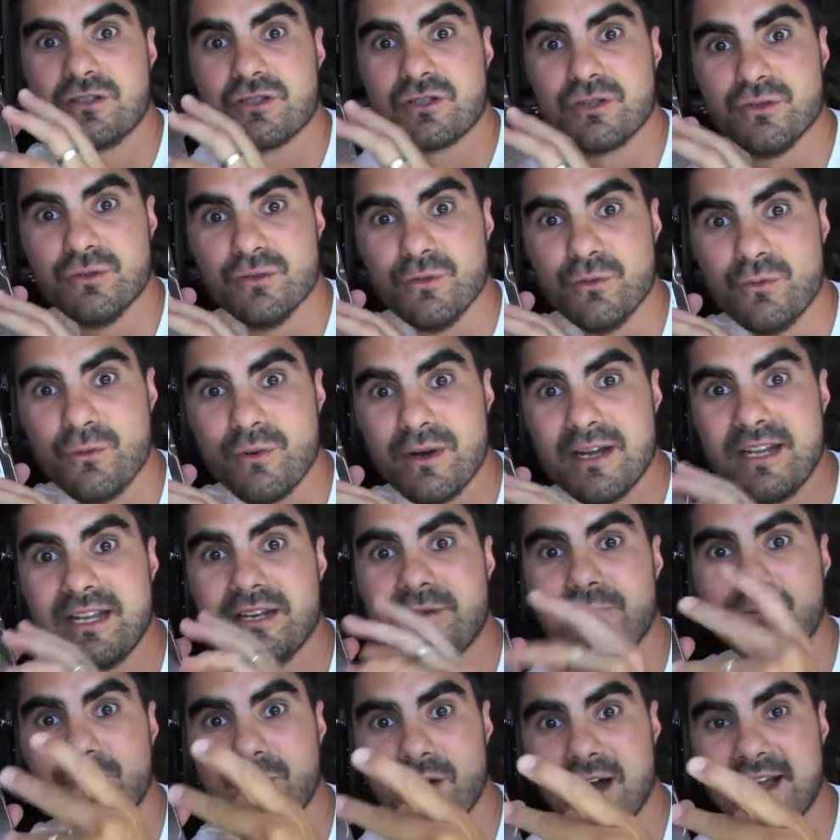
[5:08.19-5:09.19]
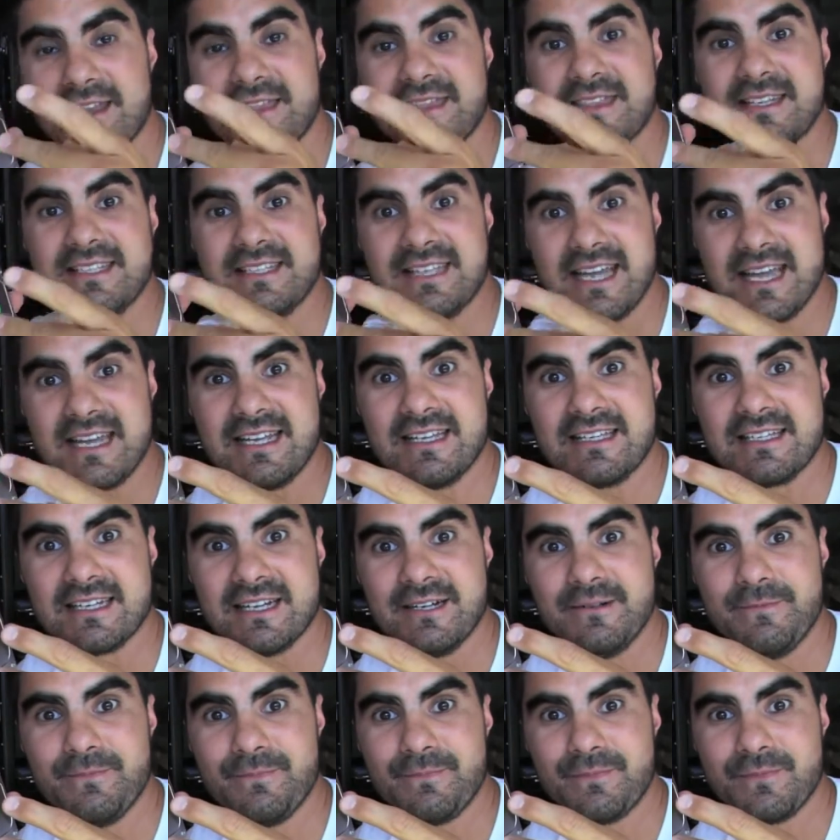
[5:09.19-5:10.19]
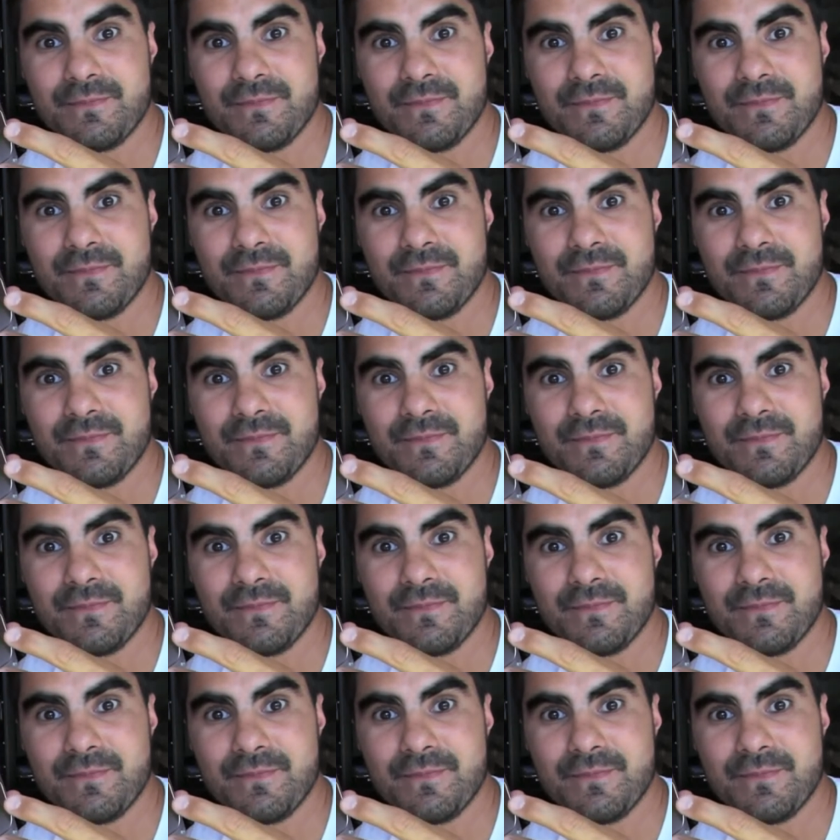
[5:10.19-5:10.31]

to read-write the data,